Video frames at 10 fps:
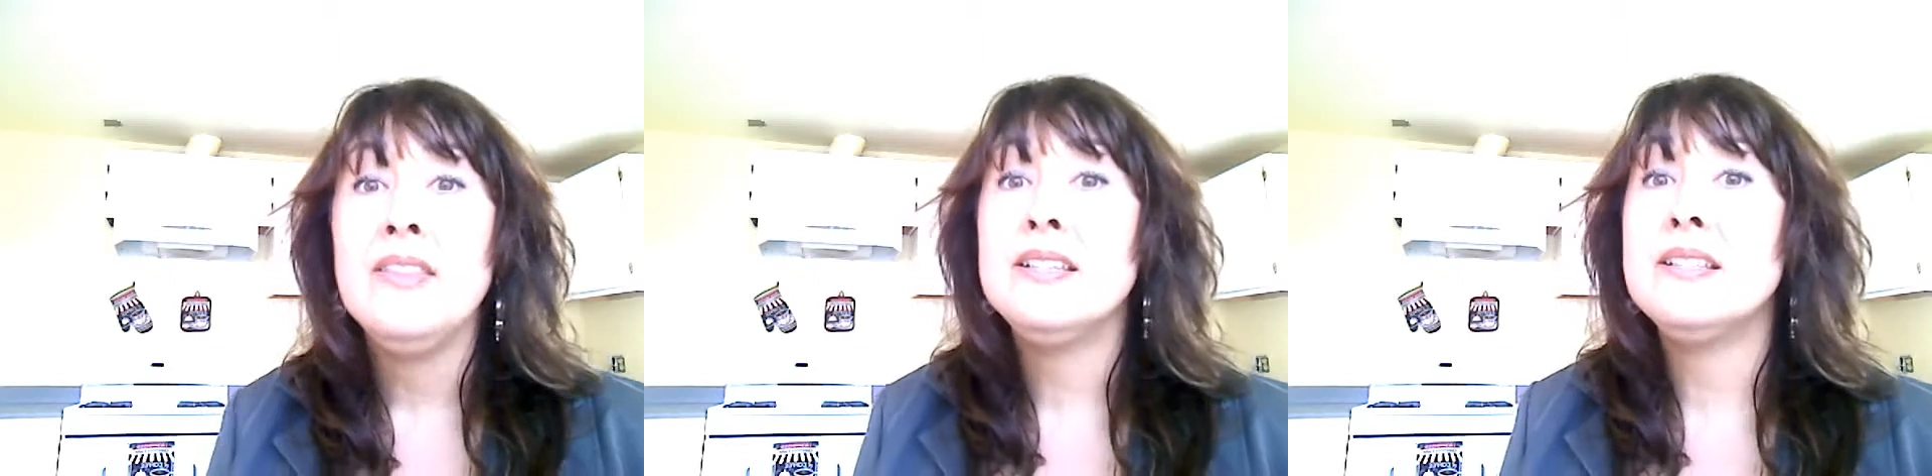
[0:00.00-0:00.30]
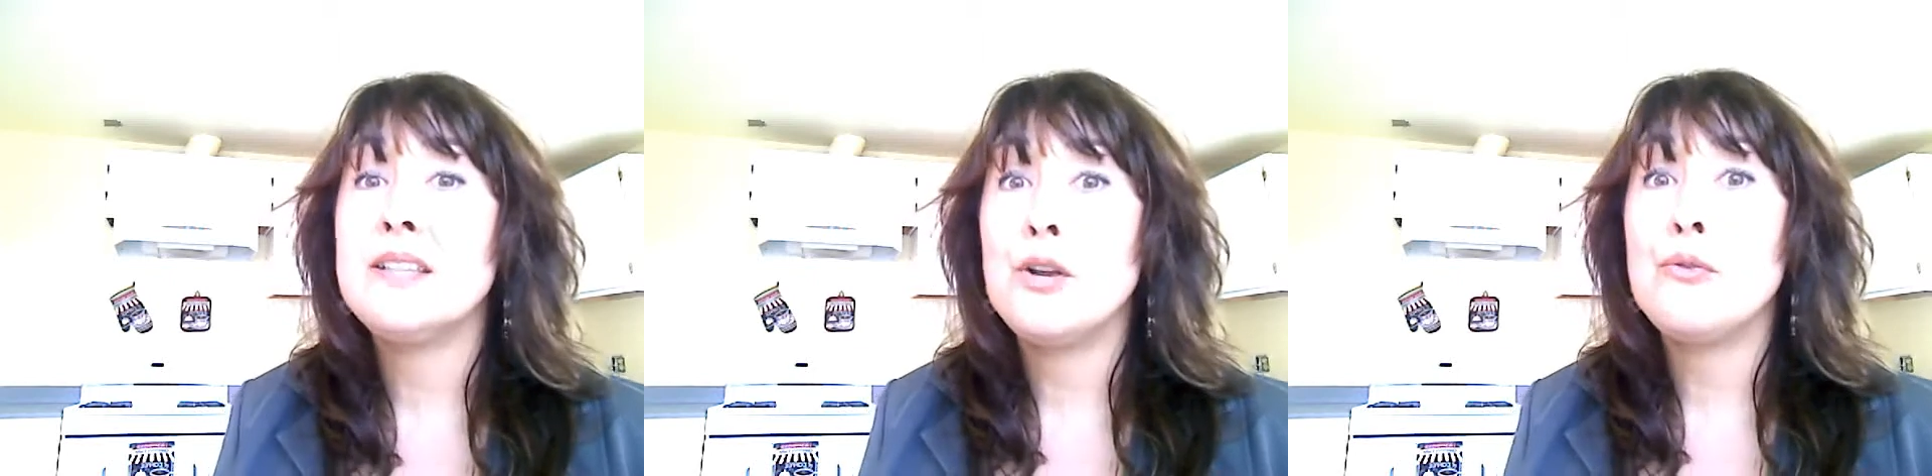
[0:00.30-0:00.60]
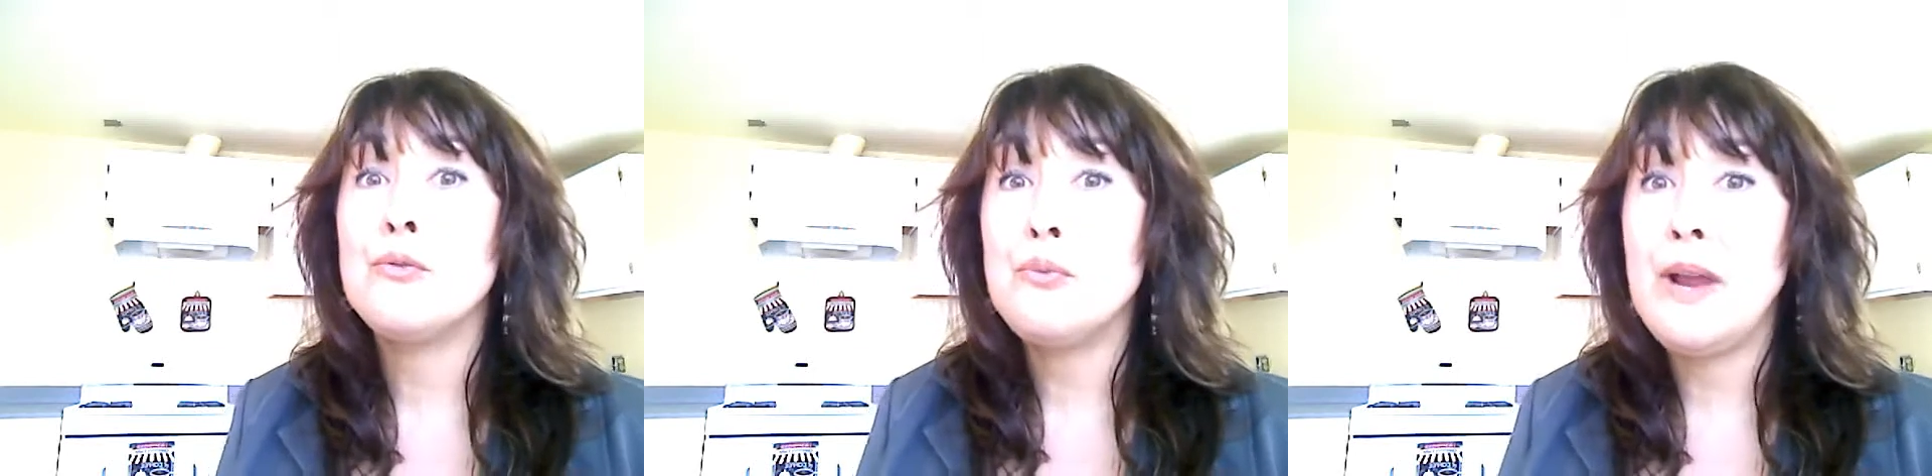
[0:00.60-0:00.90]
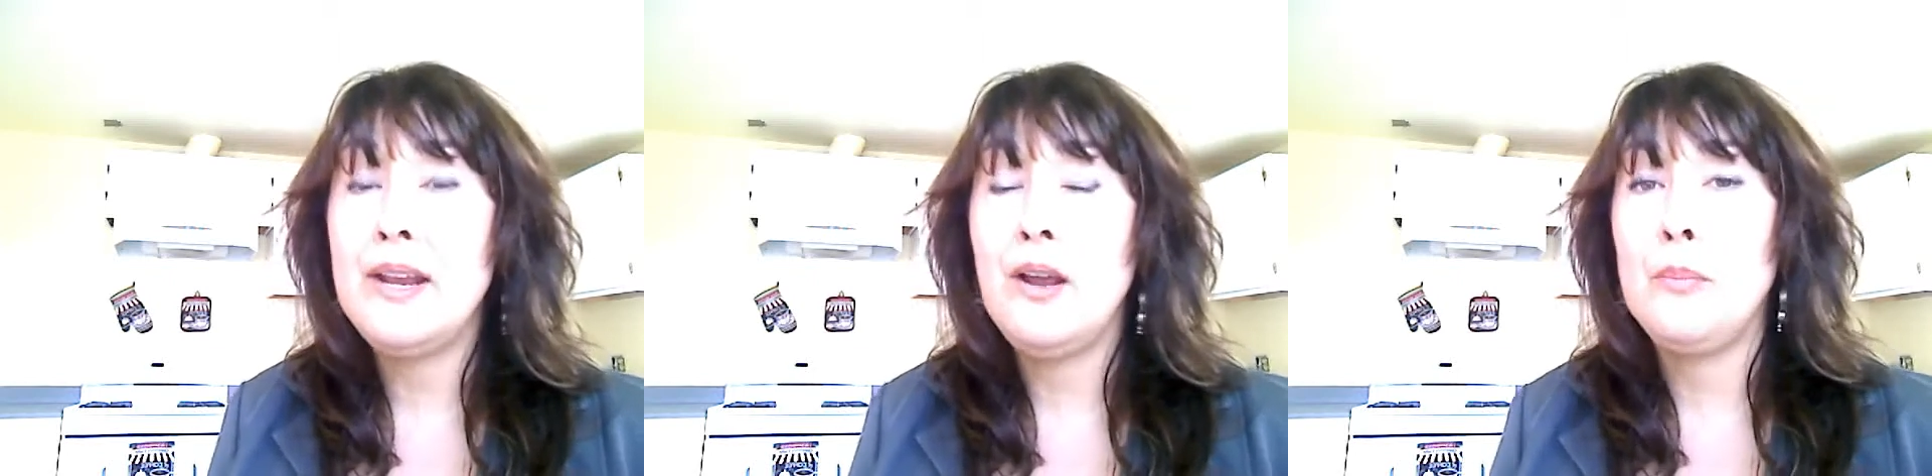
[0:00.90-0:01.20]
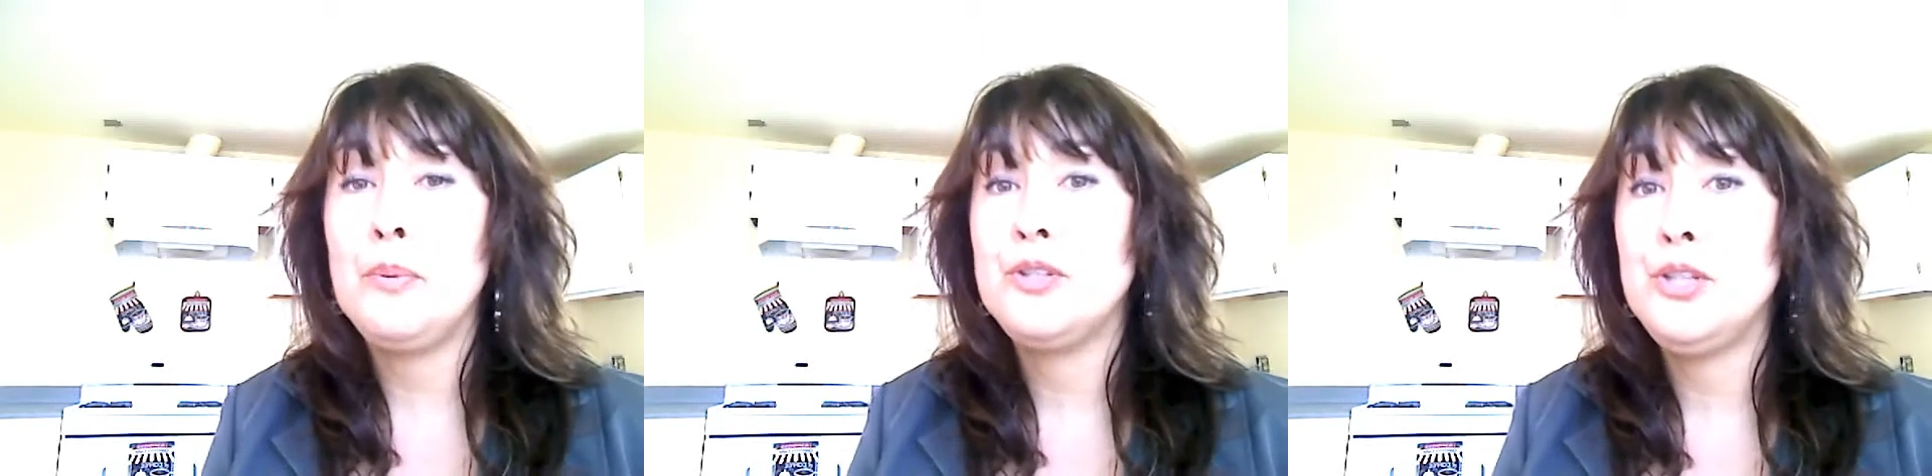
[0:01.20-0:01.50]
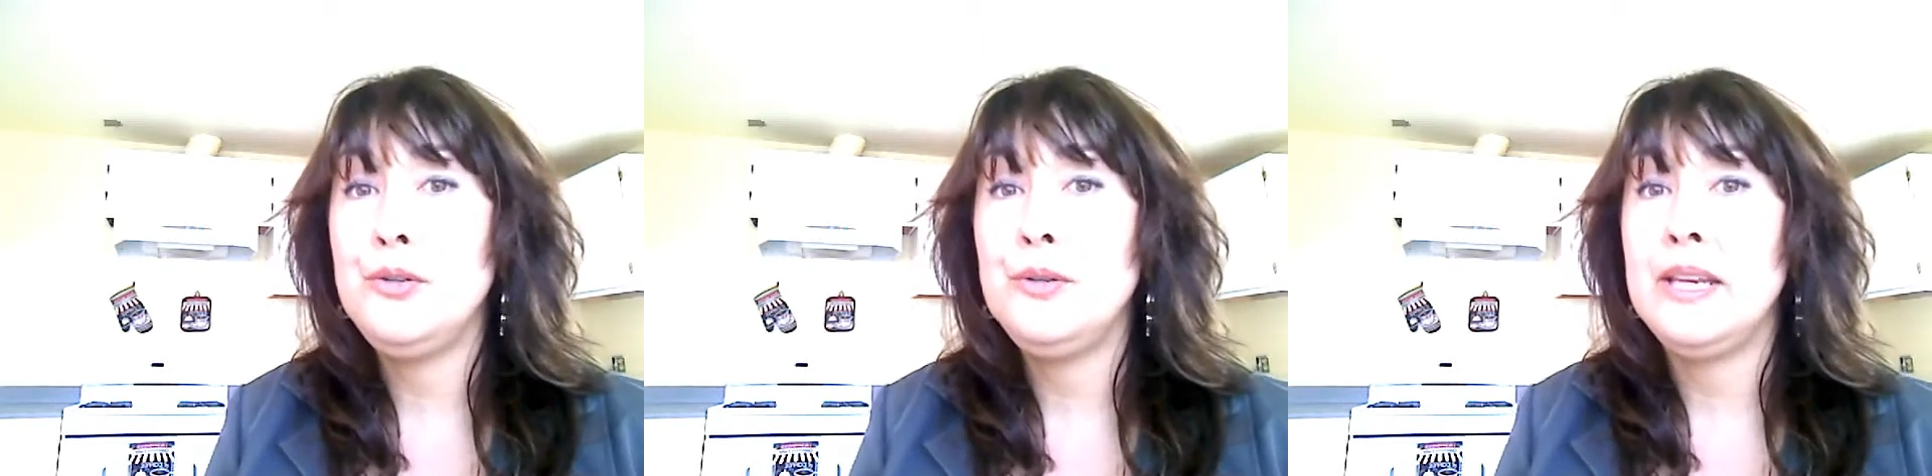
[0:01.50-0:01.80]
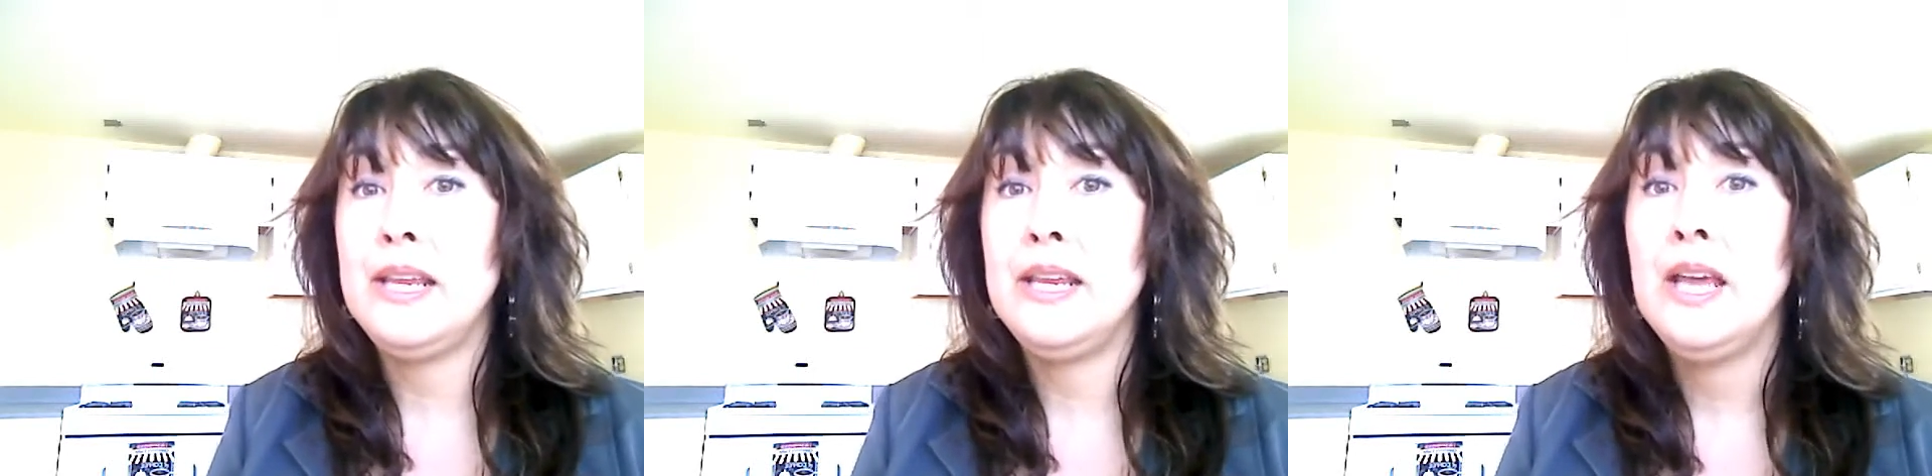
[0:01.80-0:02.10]
this is a great
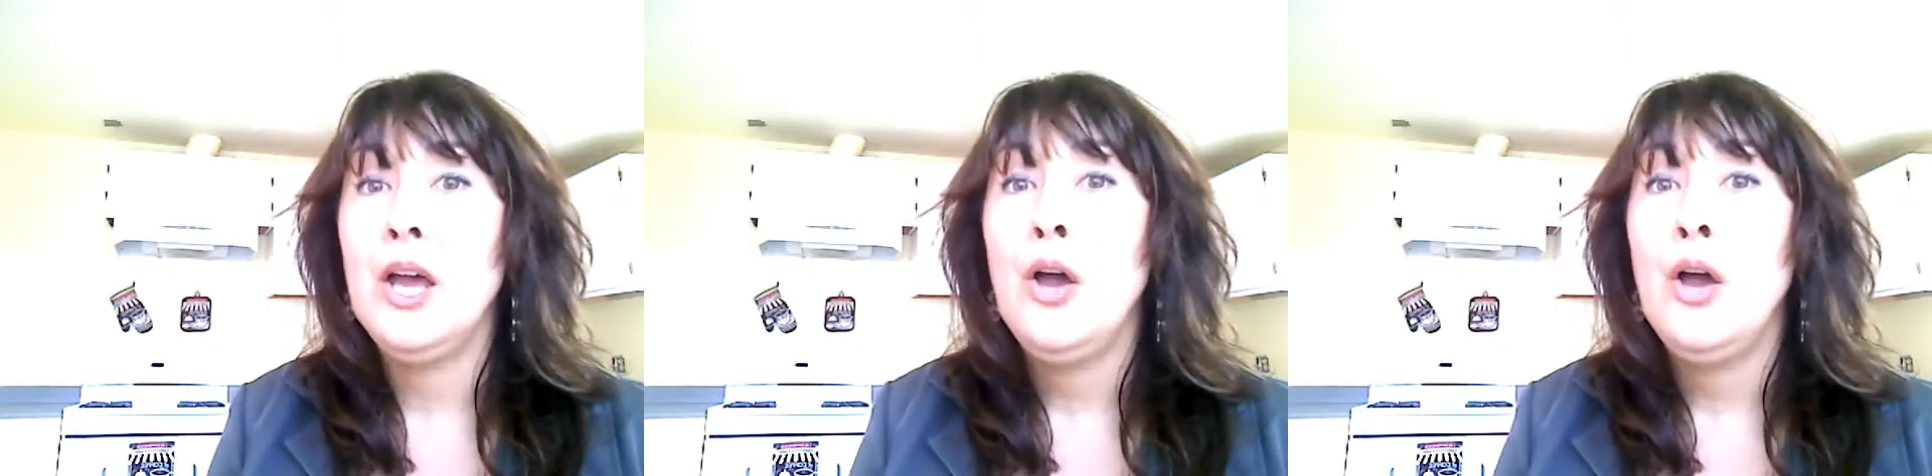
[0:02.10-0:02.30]
opportunity